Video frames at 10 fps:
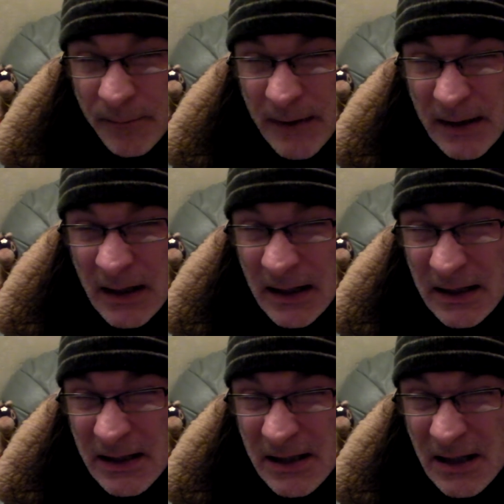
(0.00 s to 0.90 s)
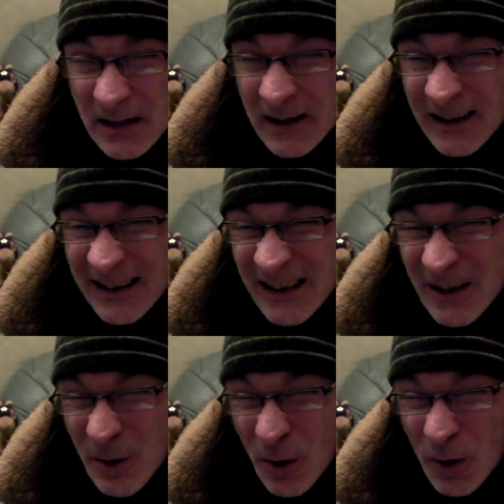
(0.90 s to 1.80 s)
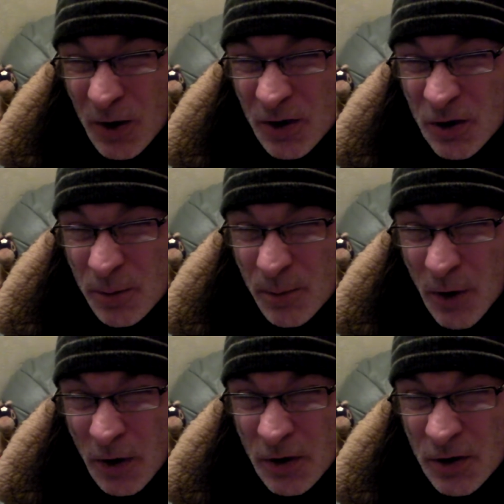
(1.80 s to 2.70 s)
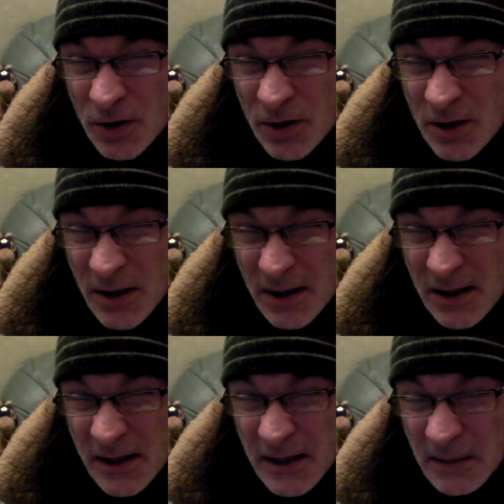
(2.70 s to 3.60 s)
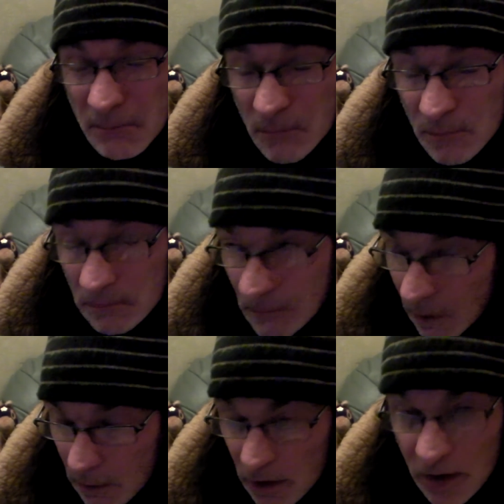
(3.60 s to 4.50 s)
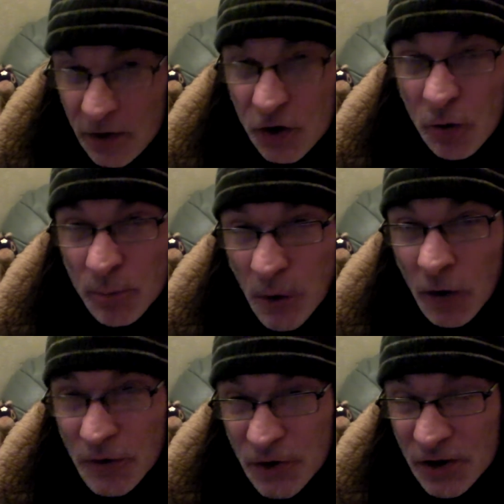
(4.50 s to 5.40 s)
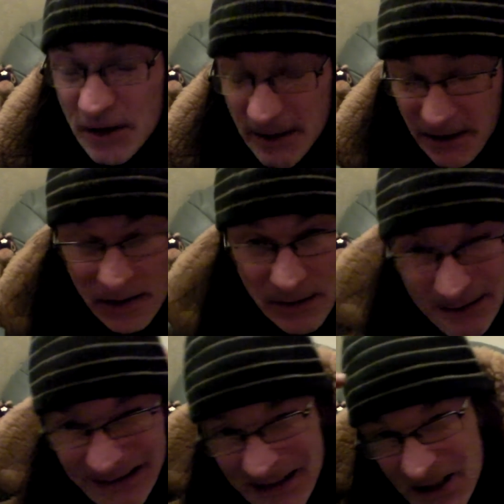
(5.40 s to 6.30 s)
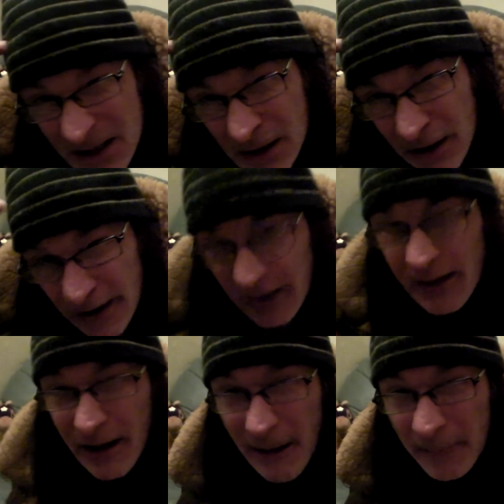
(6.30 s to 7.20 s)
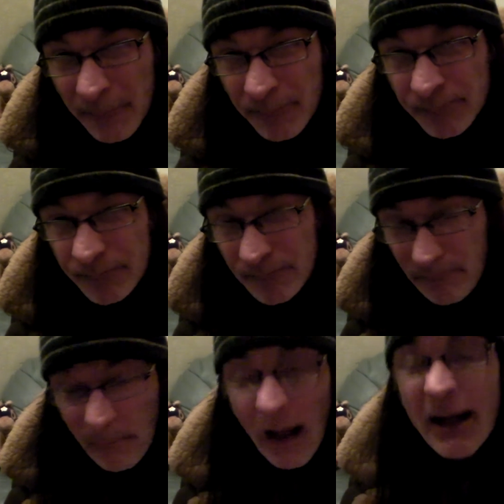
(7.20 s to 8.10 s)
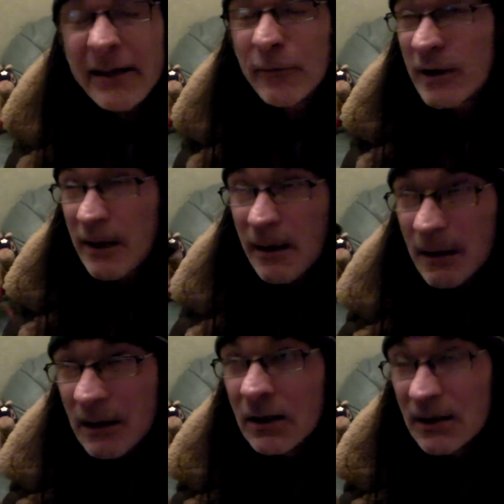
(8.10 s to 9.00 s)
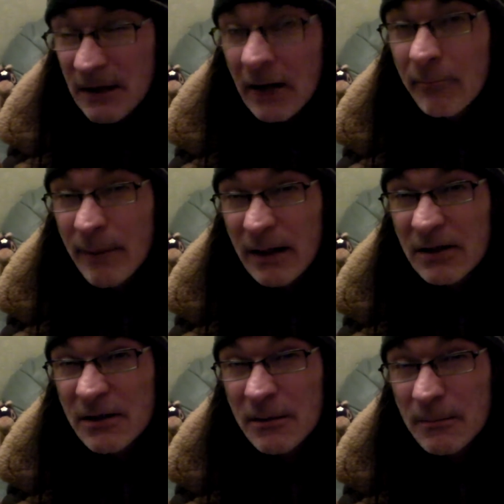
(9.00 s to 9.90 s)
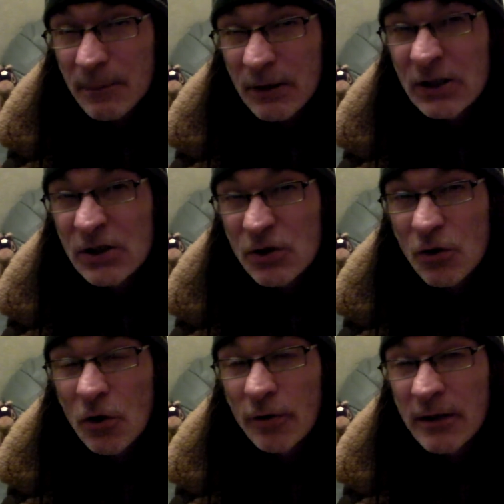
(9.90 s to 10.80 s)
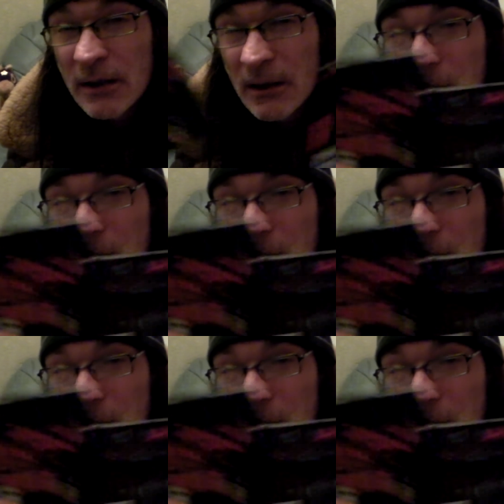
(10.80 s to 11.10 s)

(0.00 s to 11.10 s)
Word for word: it, it's, you know, subconsciously, subconsciously instilled in there. Anyway, getting back to the bloody story,